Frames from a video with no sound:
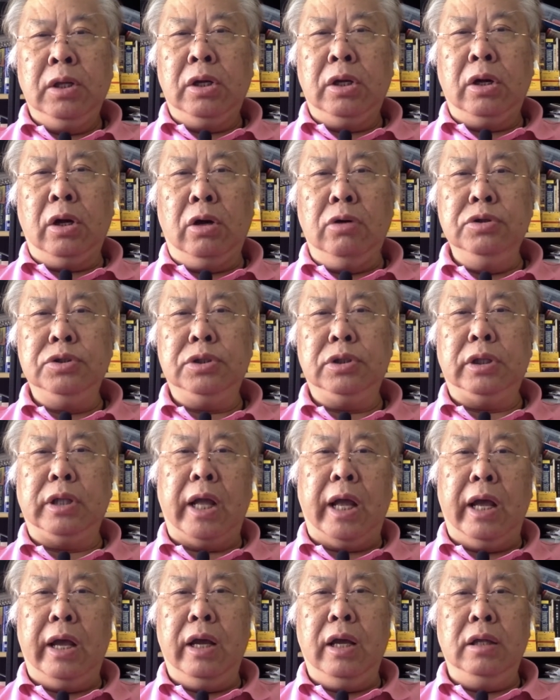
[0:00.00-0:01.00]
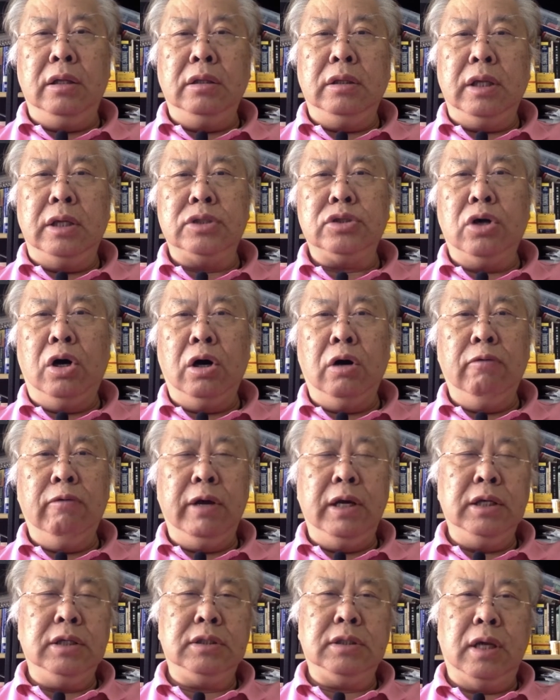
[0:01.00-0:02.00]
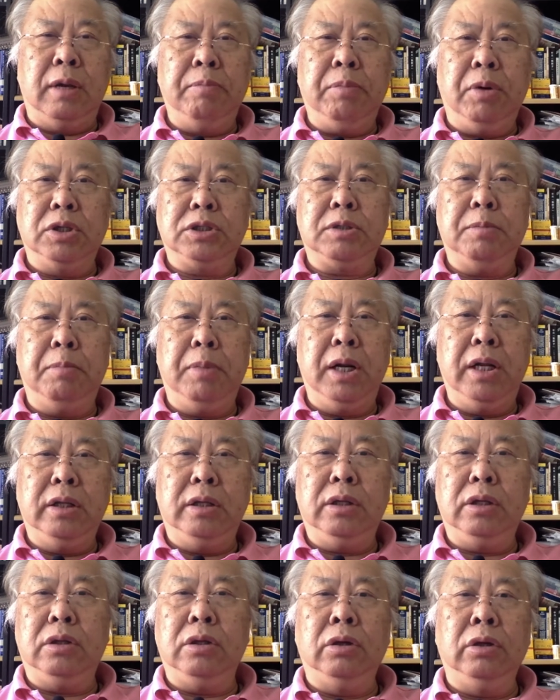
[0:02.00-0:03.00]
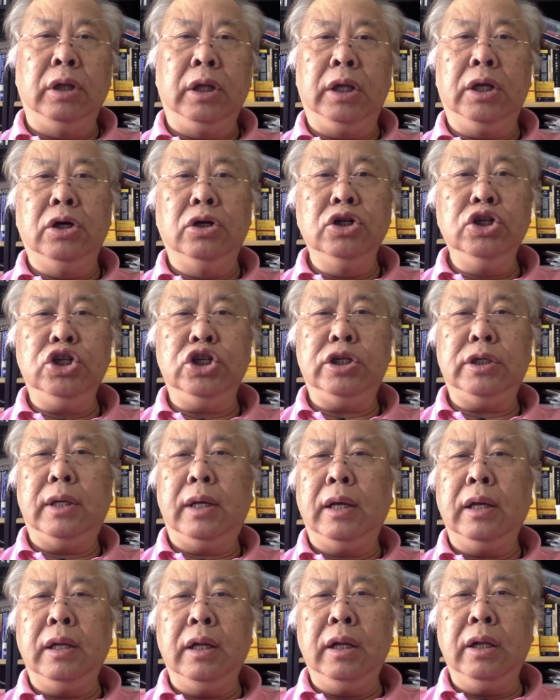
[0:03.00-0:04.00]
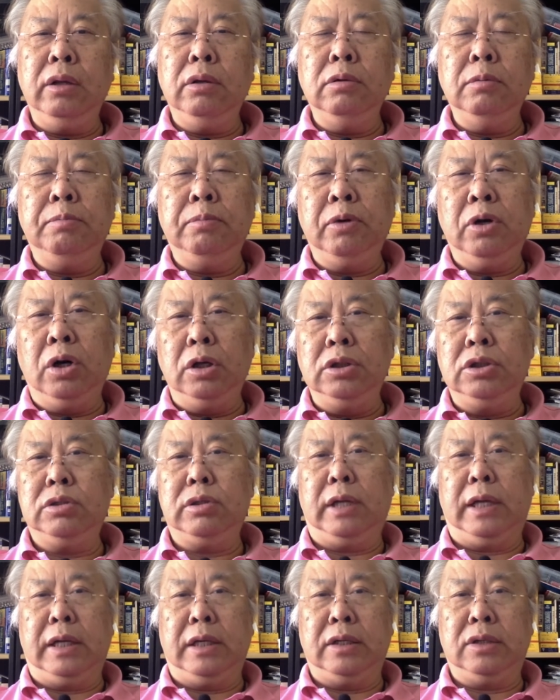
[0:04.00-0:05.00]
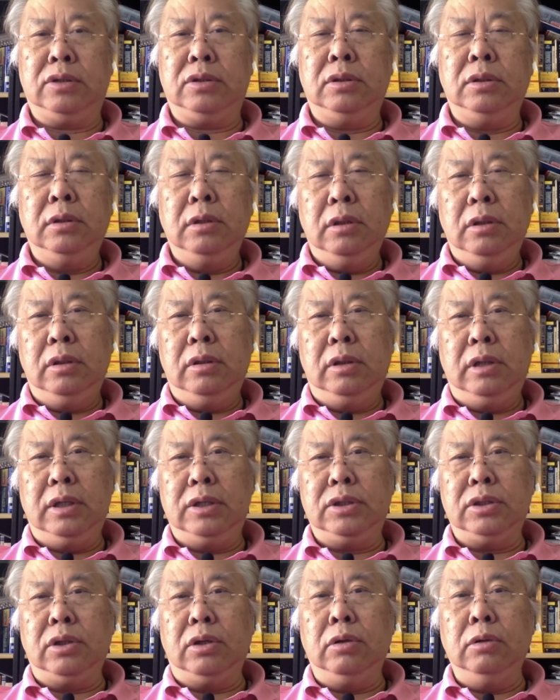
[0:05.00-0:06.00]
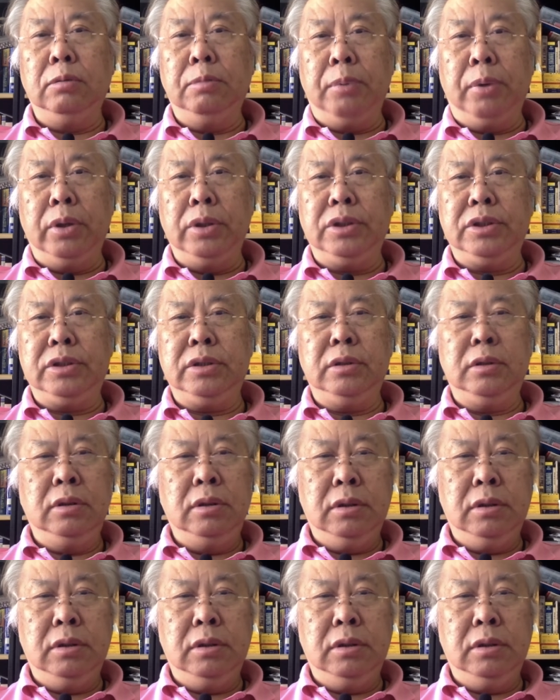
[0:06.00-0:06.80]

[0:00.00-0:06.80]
close to the end, there's always a possibility to negotiate new contracts. That's the whole point.